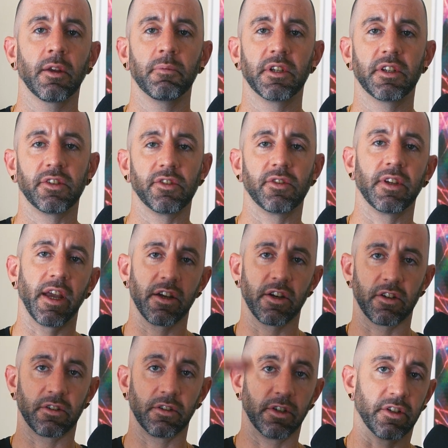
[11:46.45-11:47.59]
because you can get
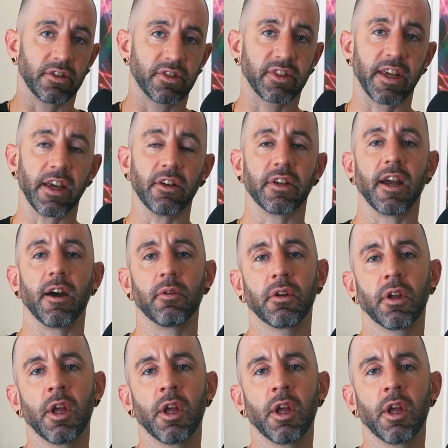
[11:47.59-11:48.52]
your scale down.